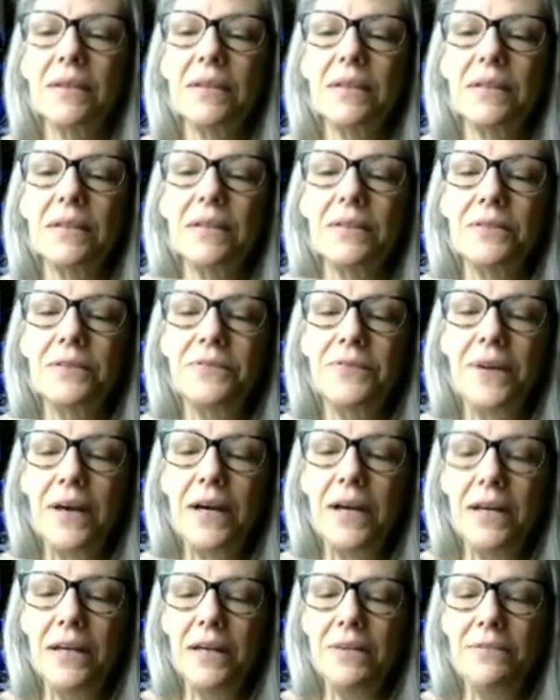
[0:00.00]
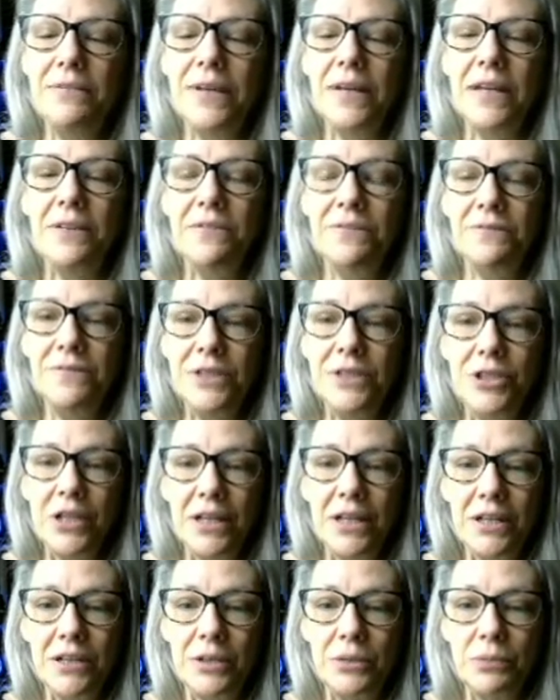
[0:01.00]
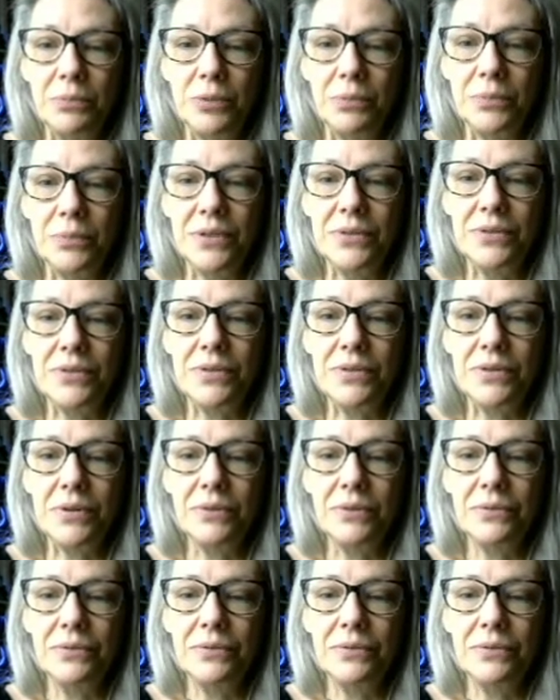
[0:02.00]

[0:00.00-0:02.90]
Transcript: The five, a fish headed woman. So